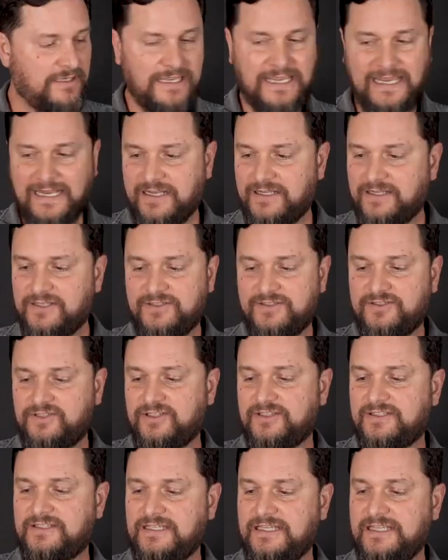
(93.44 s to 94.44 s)
And it is
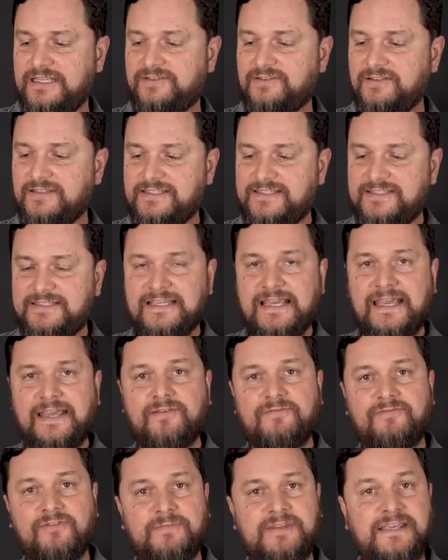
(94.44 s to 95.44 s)
just easily
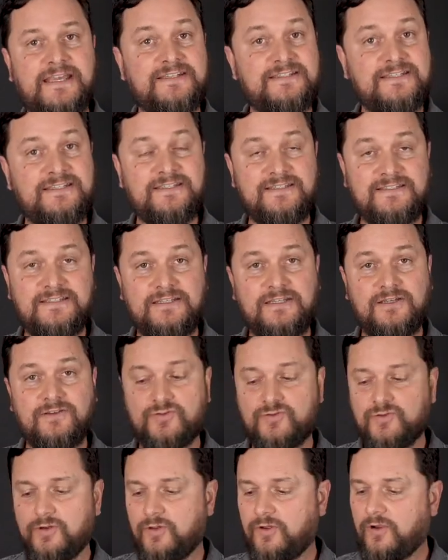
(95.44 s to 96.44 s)
set from the STC
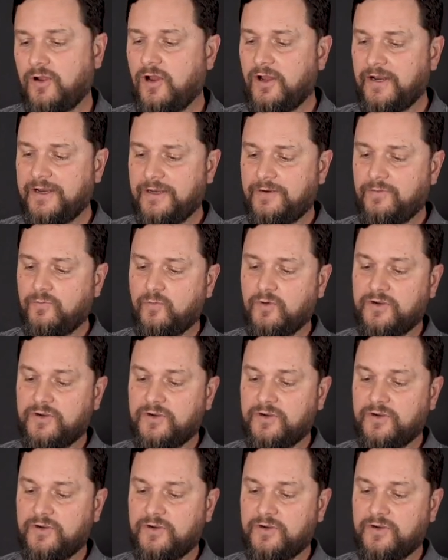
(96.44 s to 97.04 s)
controller on it,